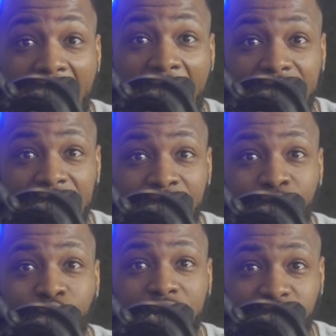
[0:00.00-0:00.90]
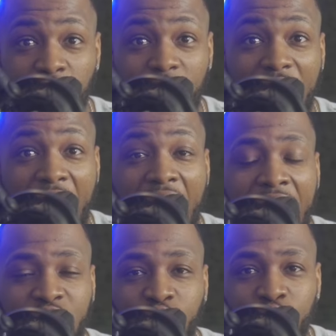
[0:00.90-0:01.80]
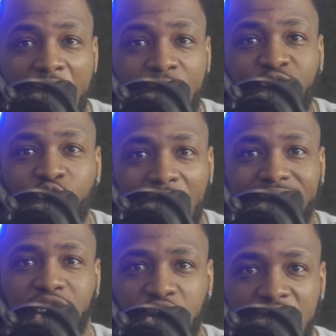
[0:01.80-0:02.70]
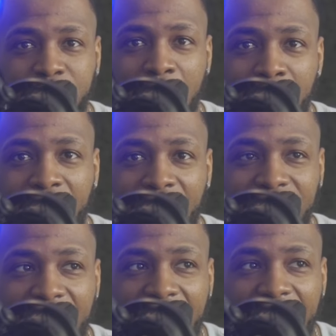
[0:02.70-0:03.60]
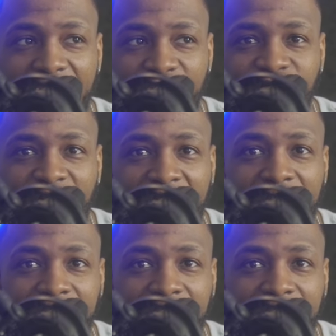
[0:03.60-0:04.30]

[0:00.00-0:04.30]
I am reserved. I do have the right to change my mind if I,